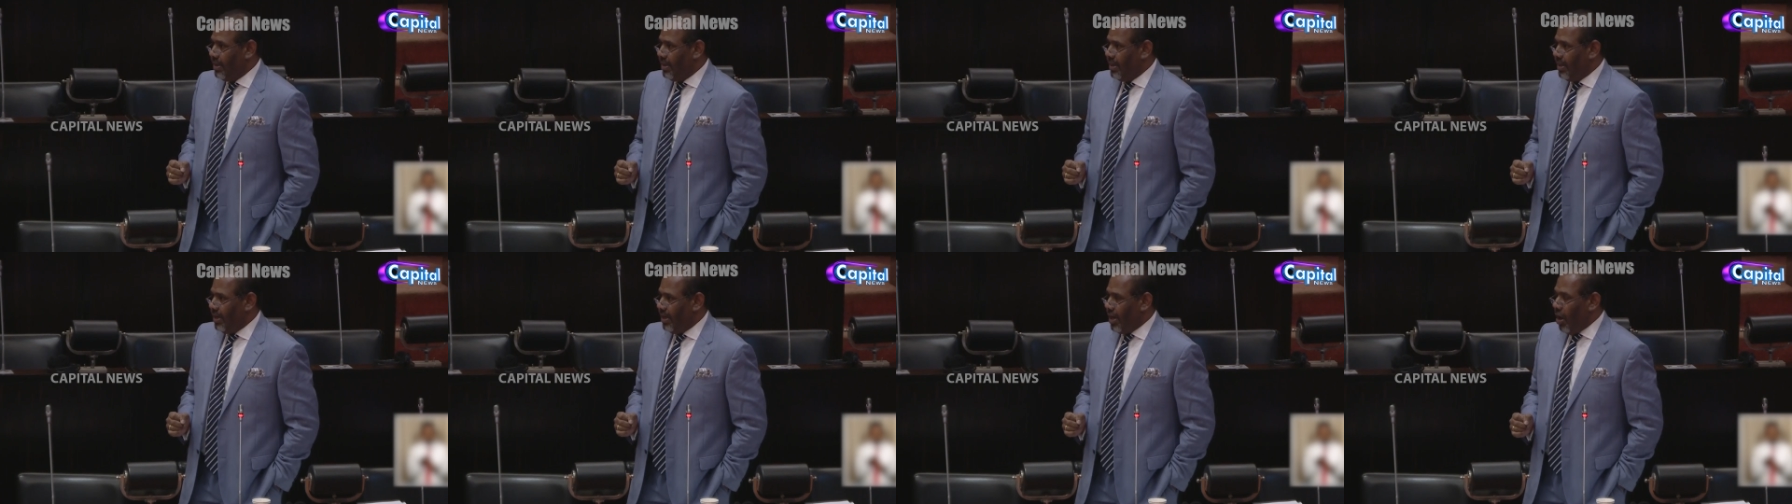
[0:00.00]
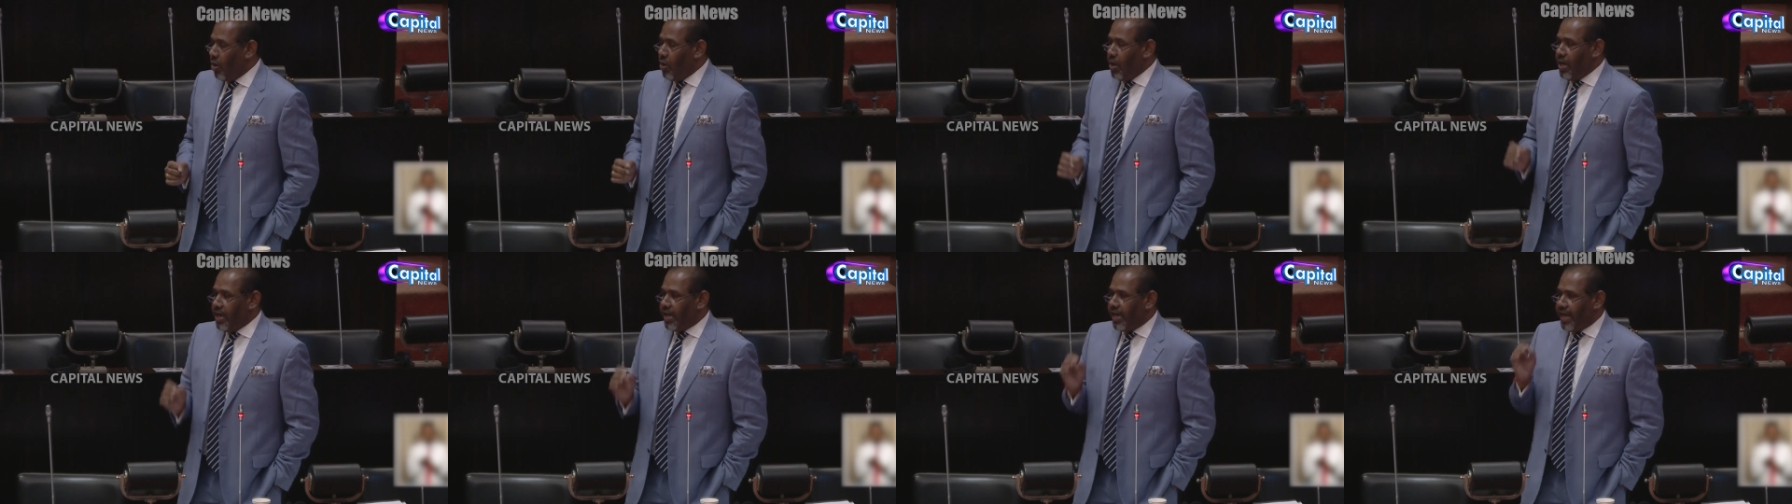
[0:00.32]

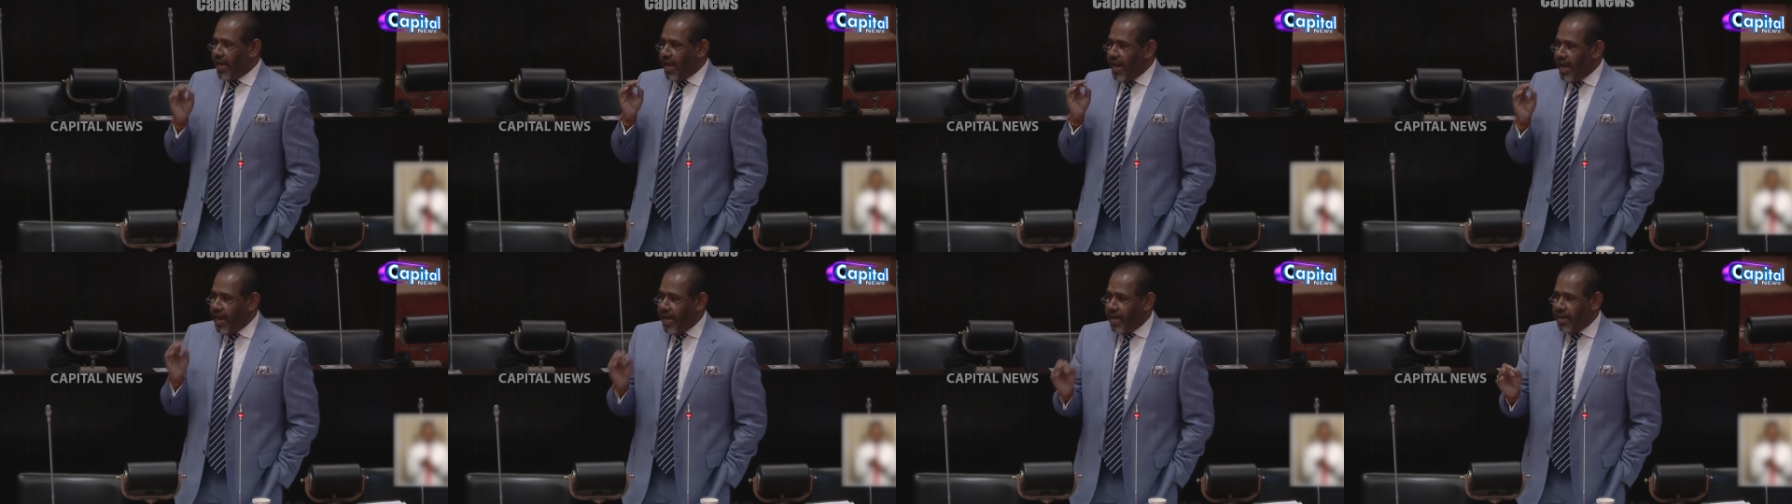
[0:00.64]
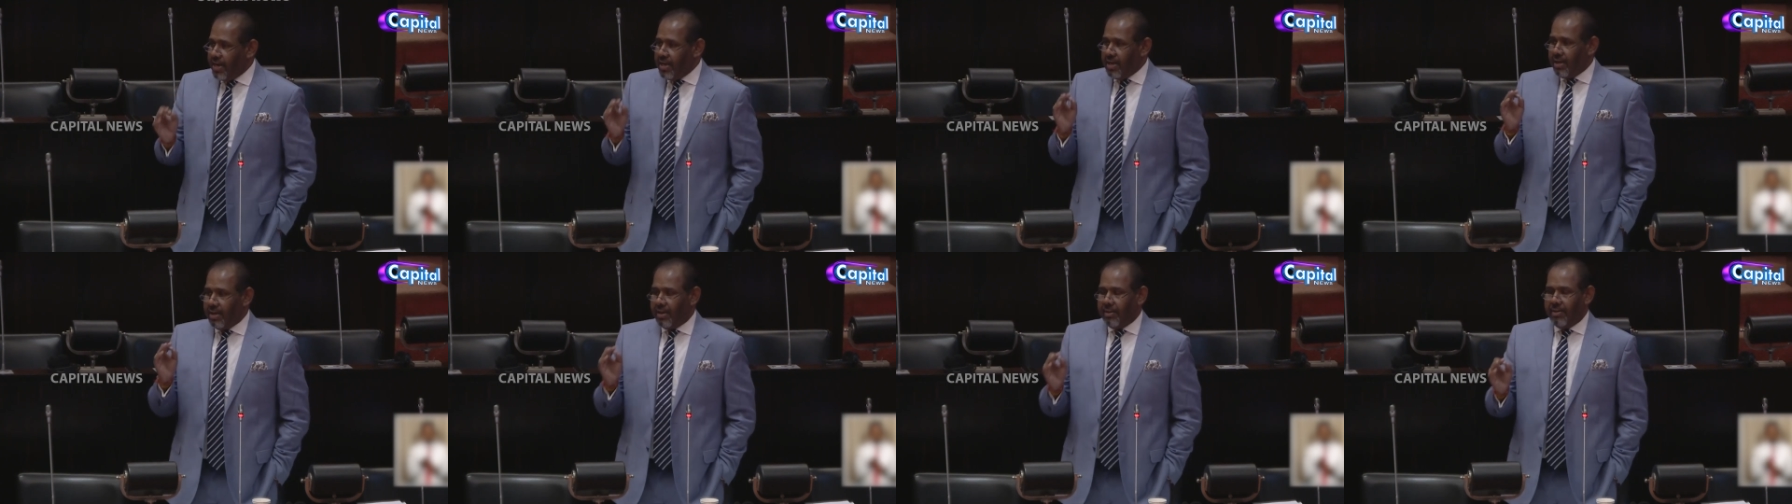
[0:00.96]
Now
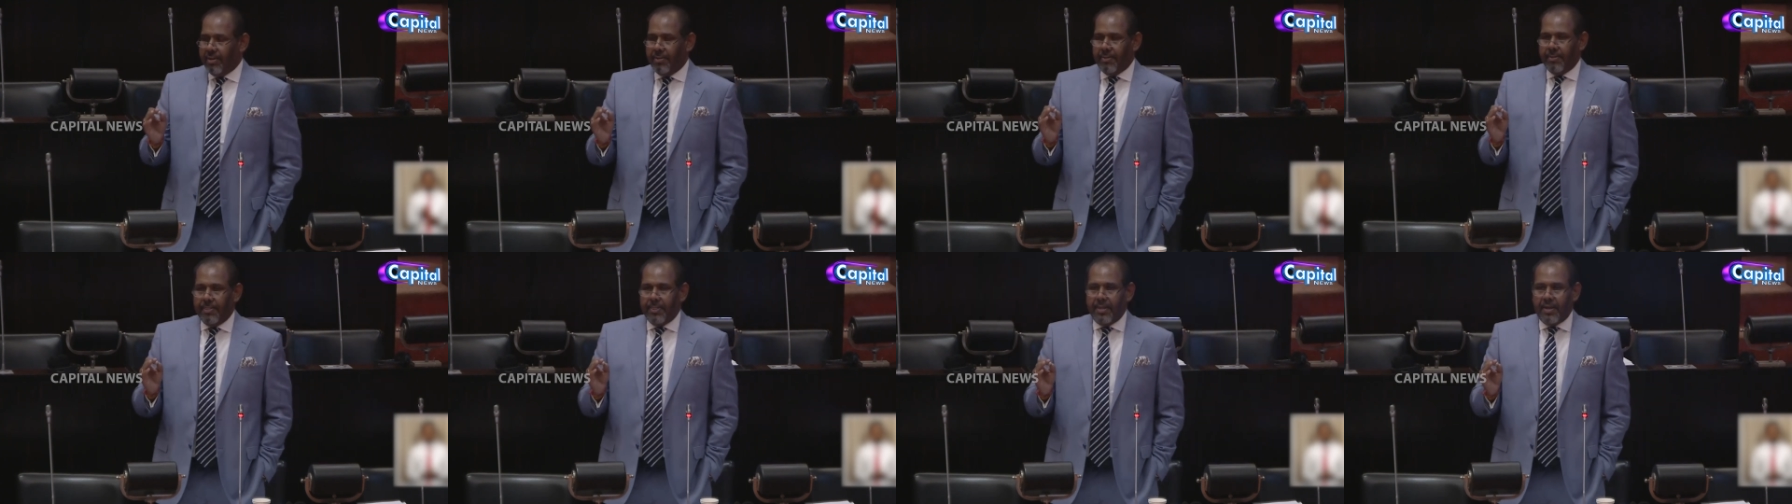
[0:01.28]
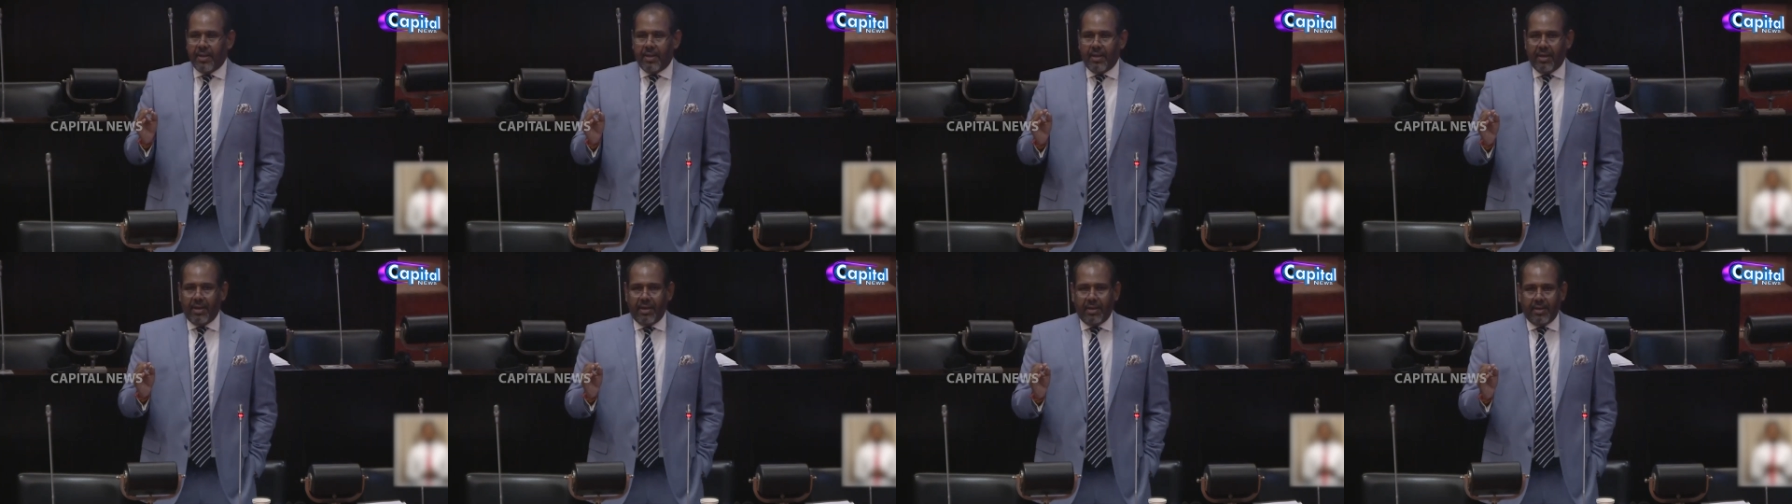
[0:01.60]
again,
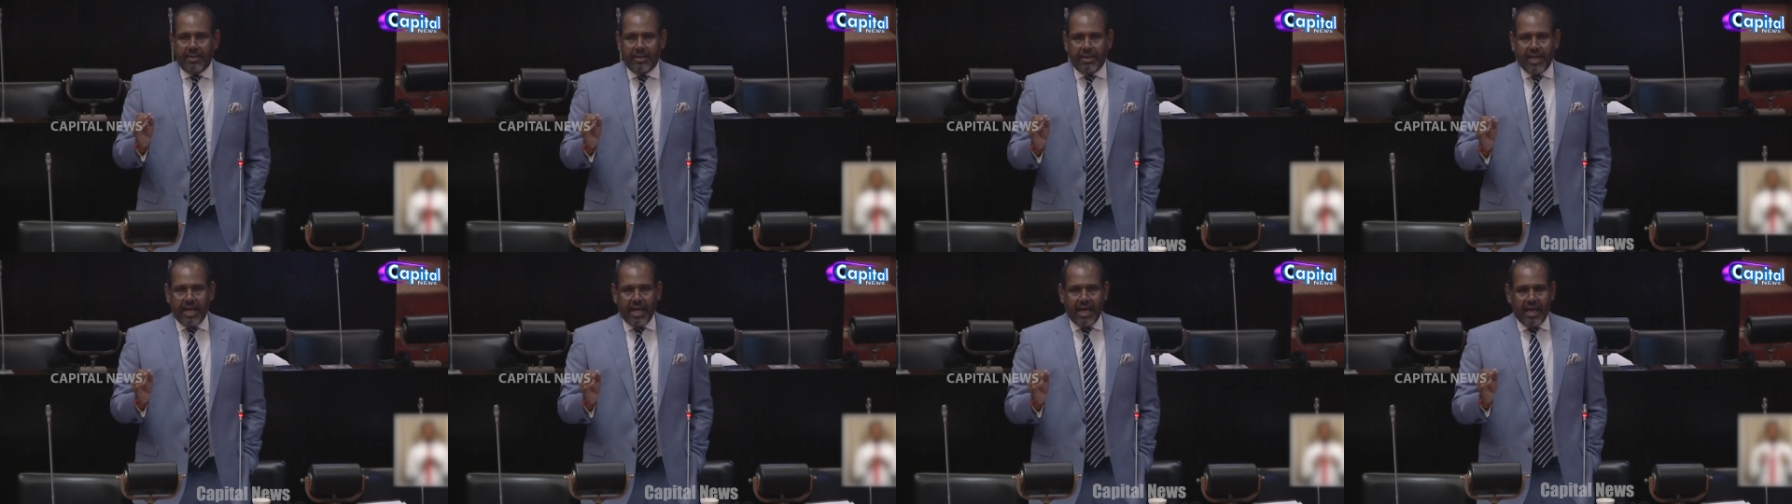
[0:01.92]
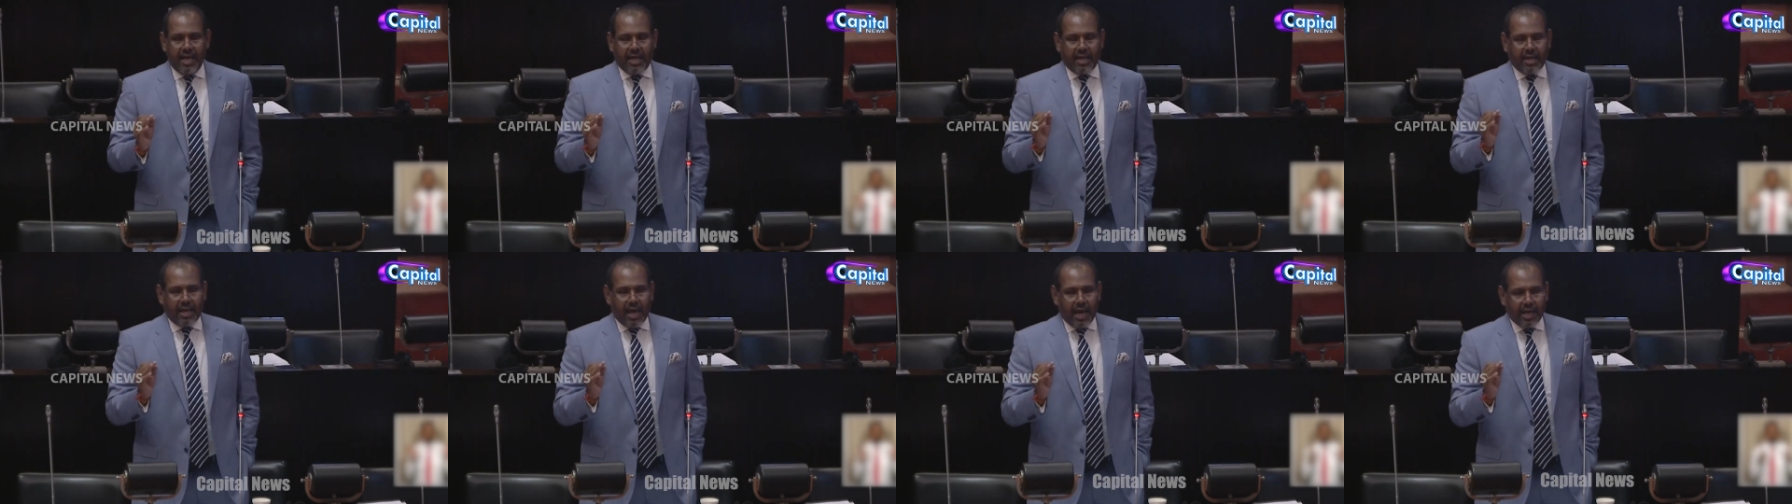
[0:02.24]

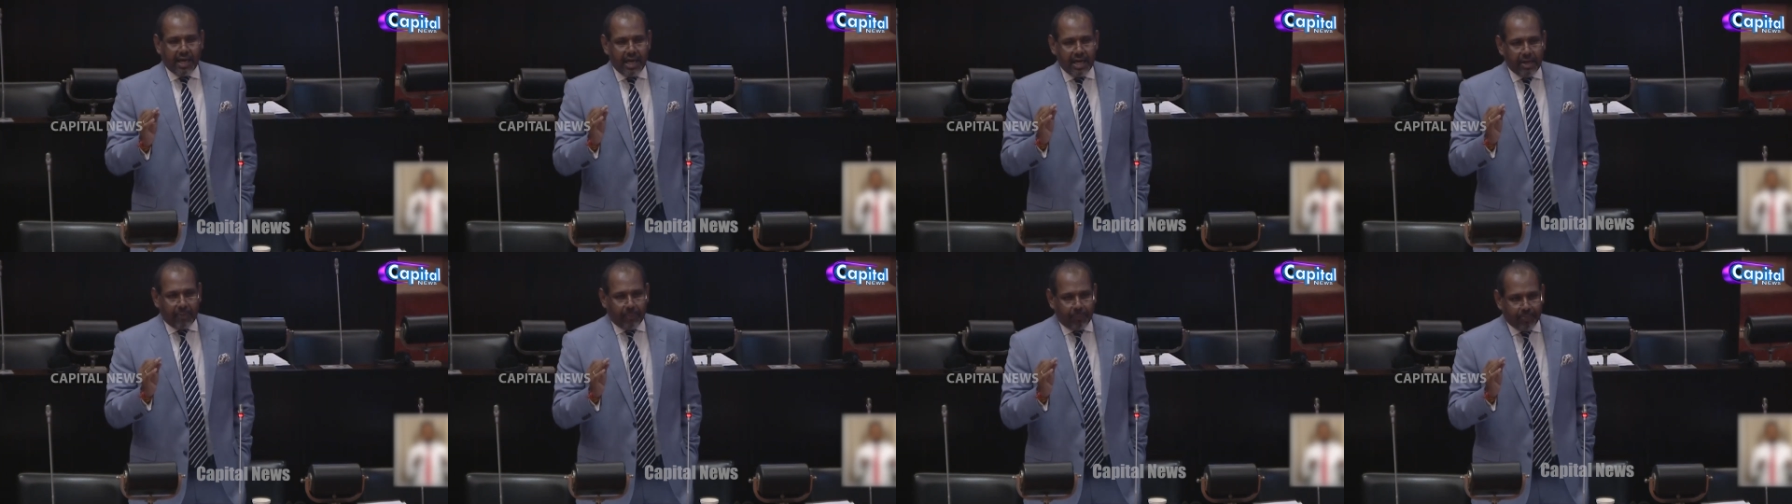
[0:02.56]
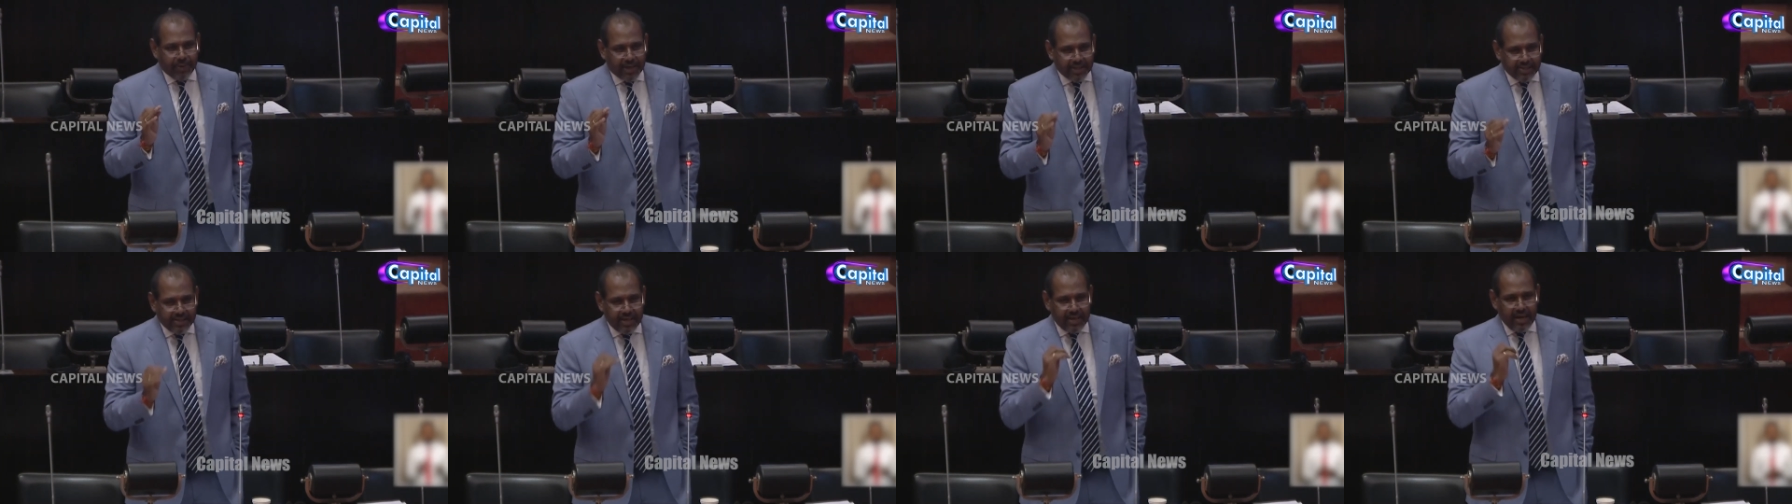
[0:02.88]
the current
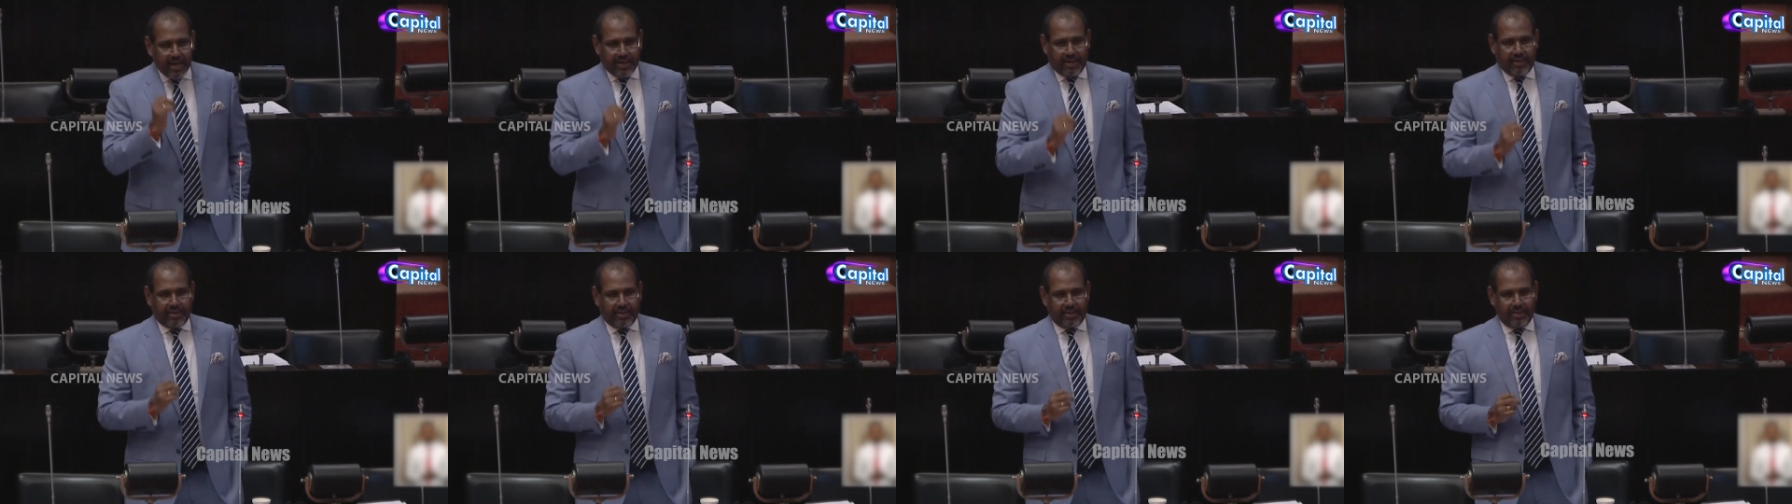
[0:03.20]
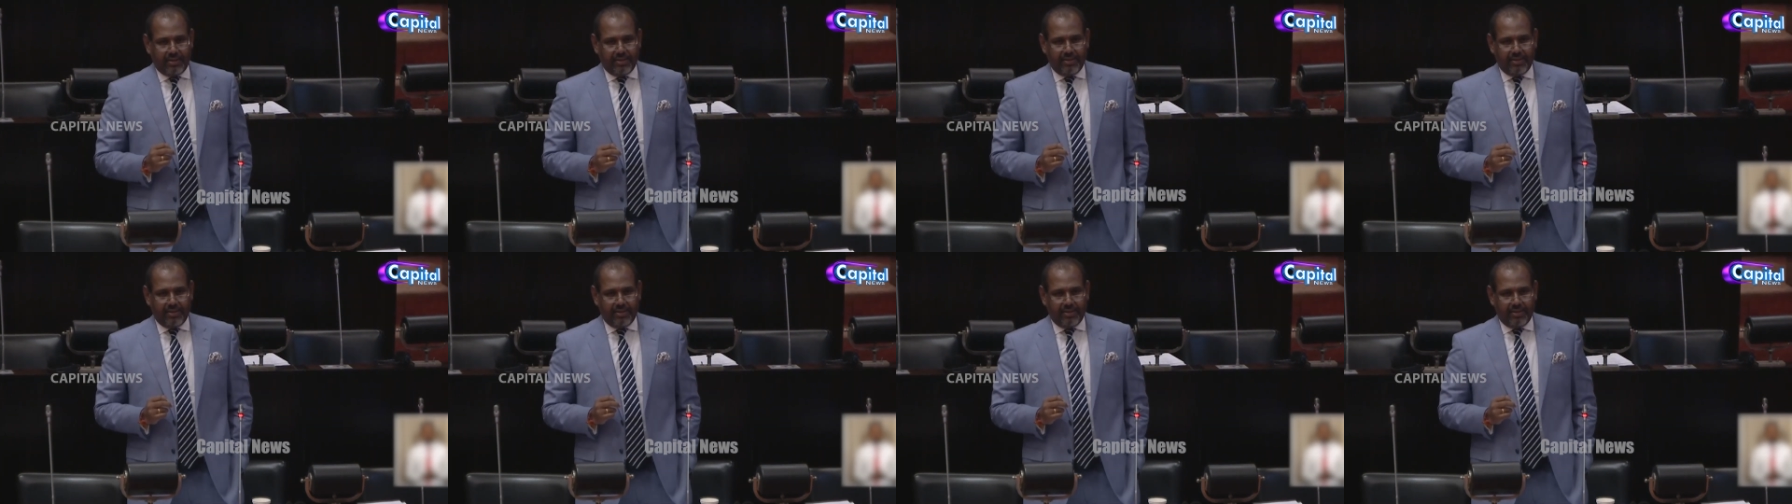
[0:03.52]
president,